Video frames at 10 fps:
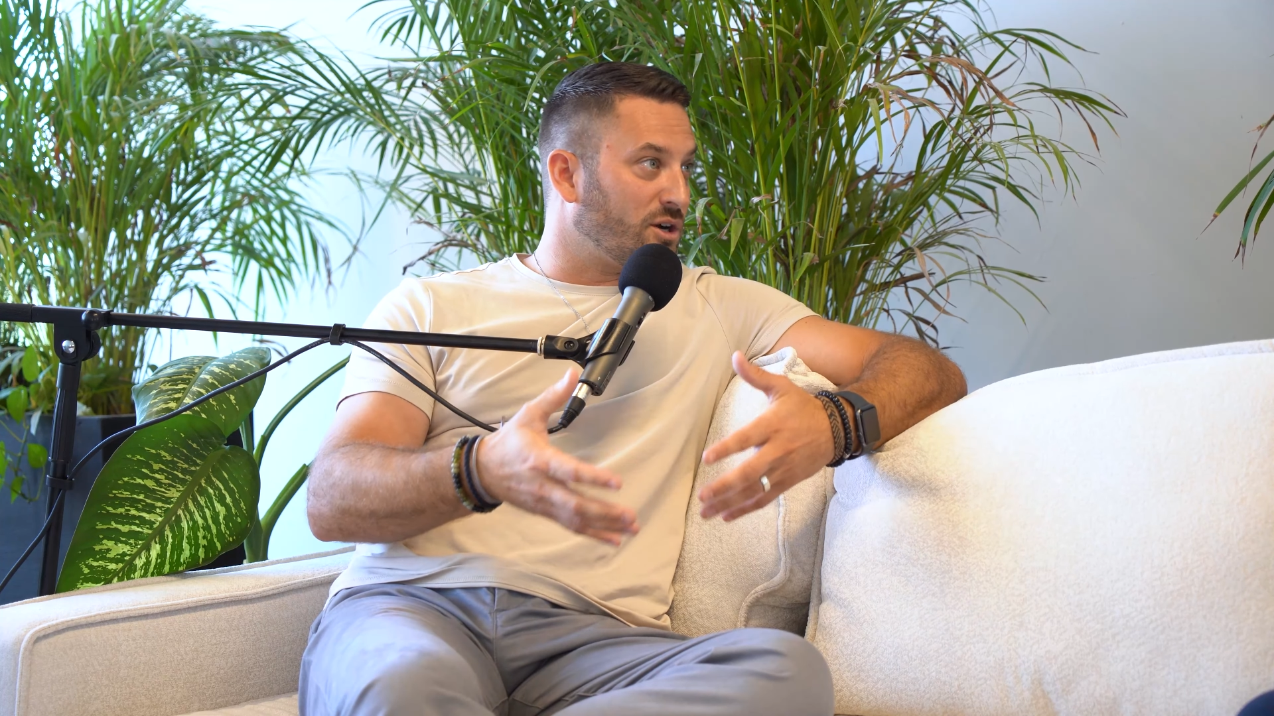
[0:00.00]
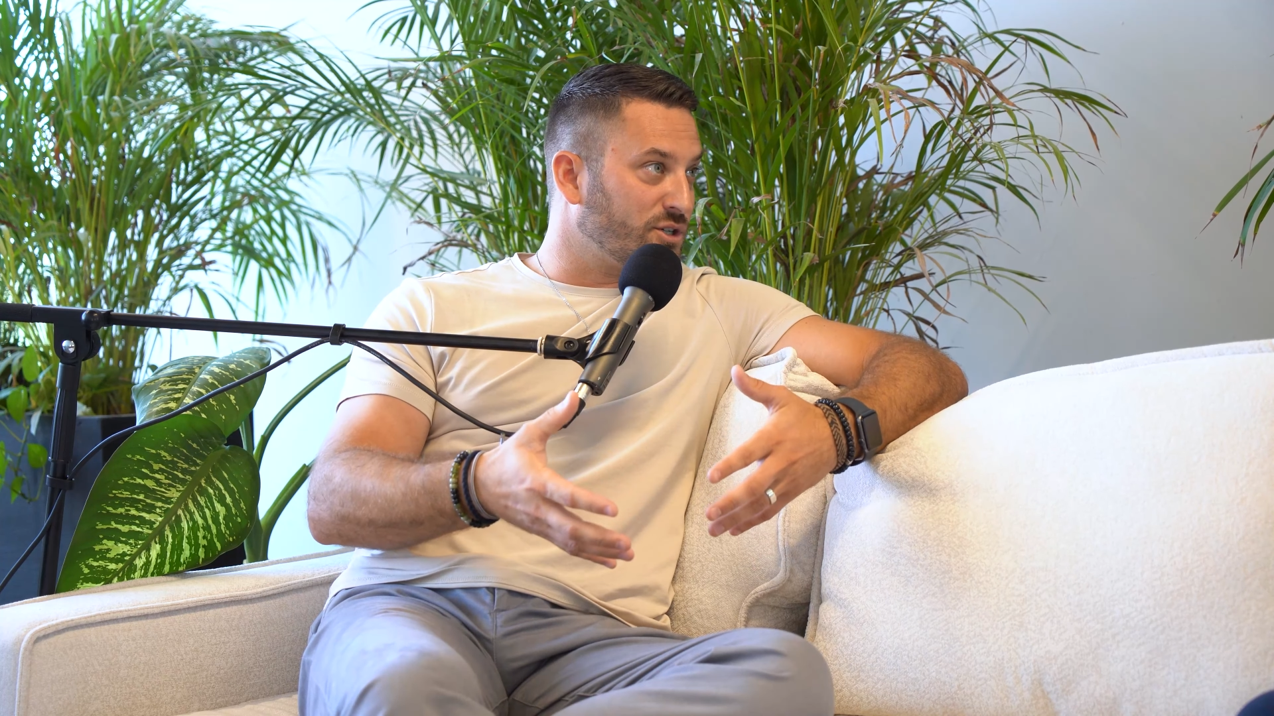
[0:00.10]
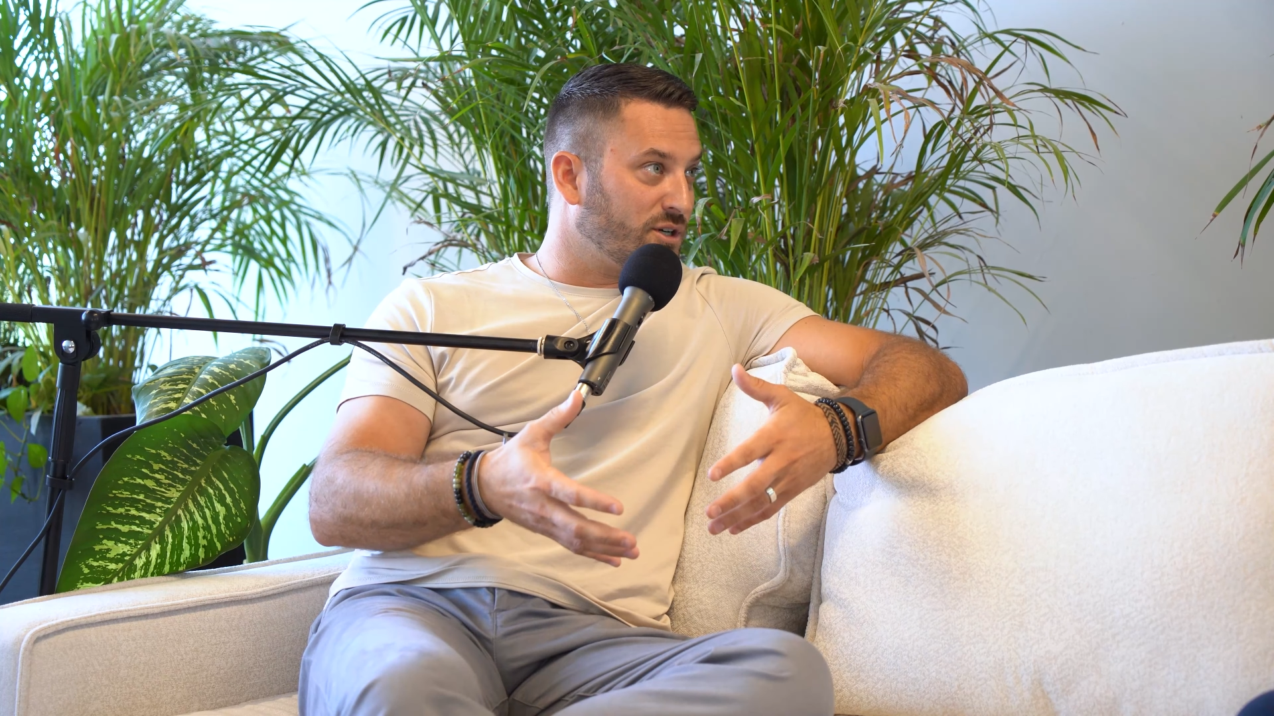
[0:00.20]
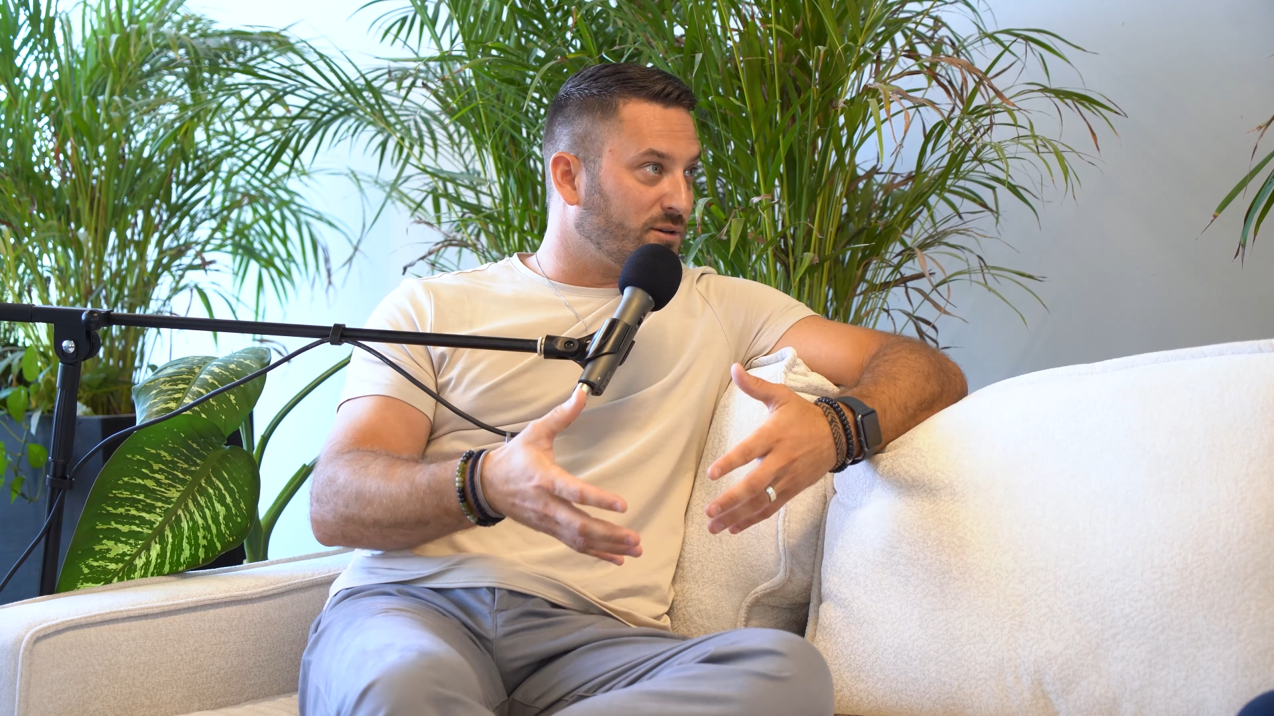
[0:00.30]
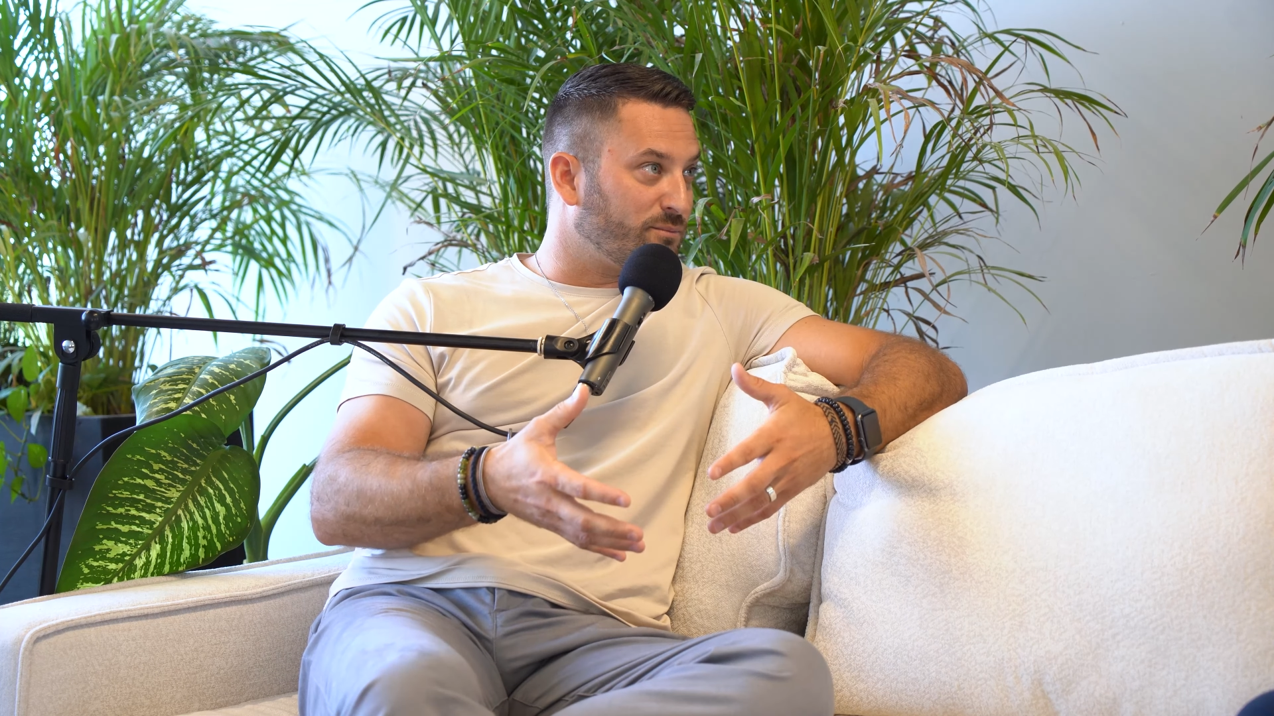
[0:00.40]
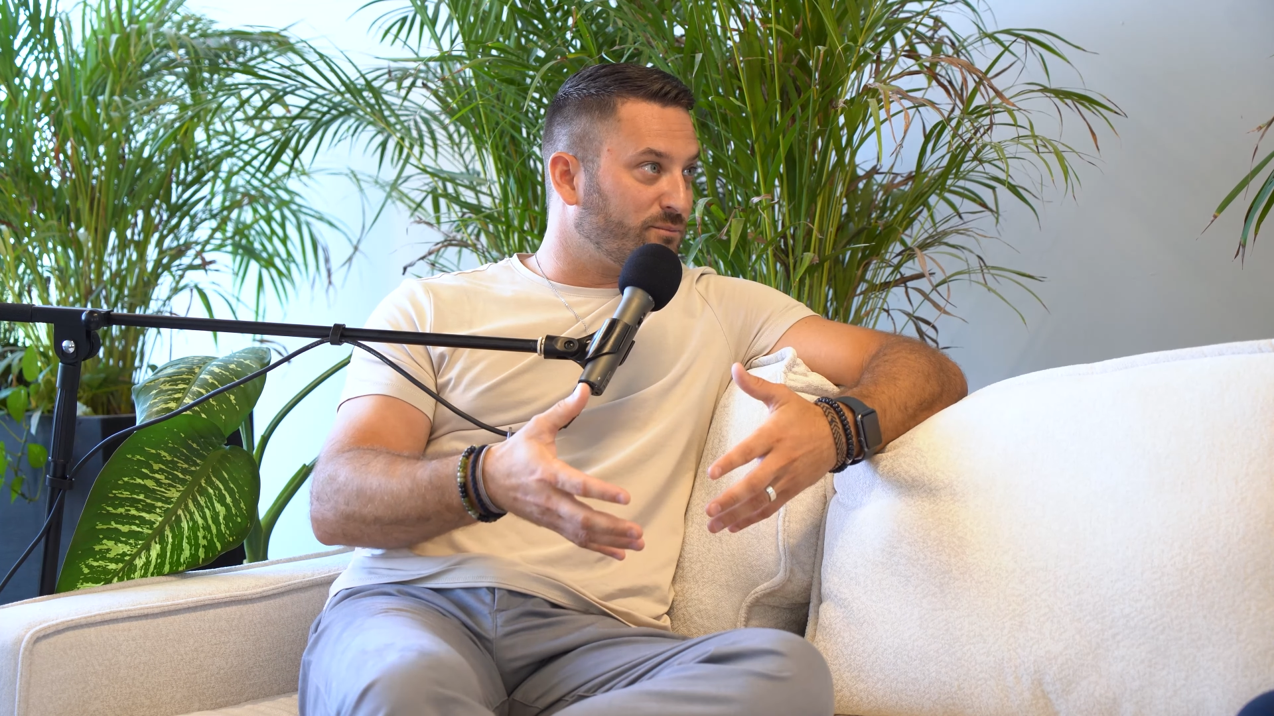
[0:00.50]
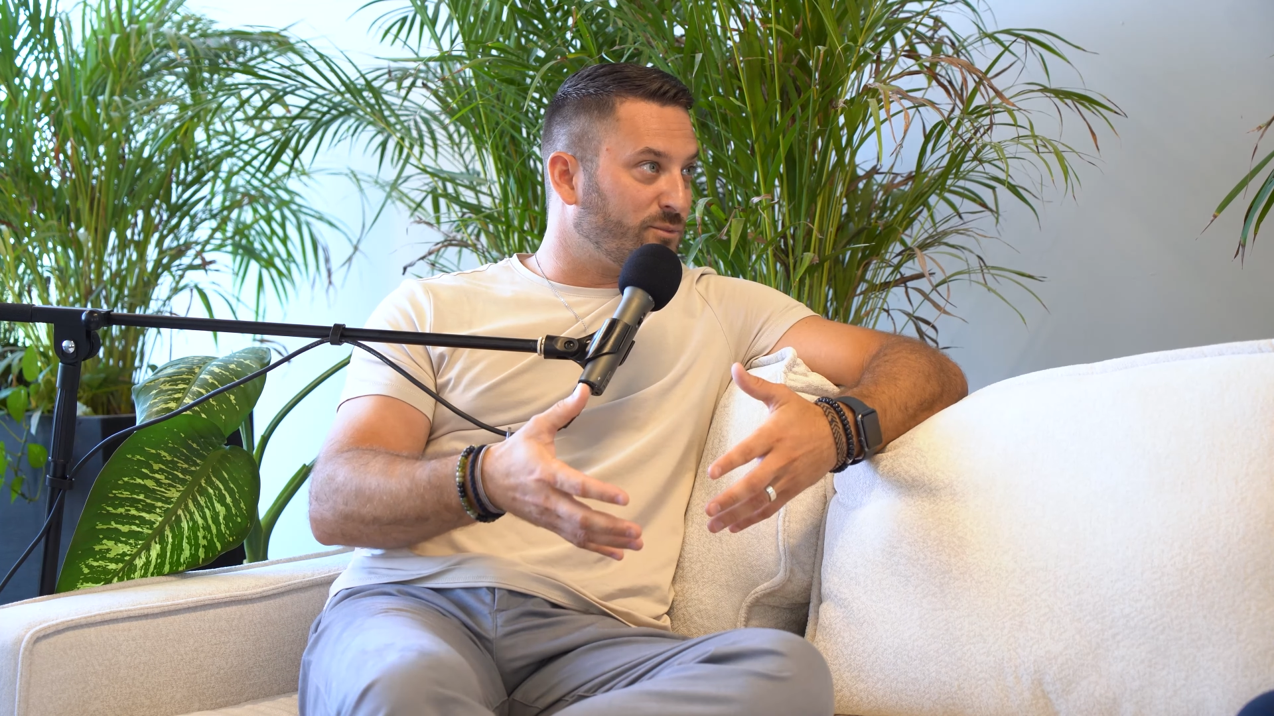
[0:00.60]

long term,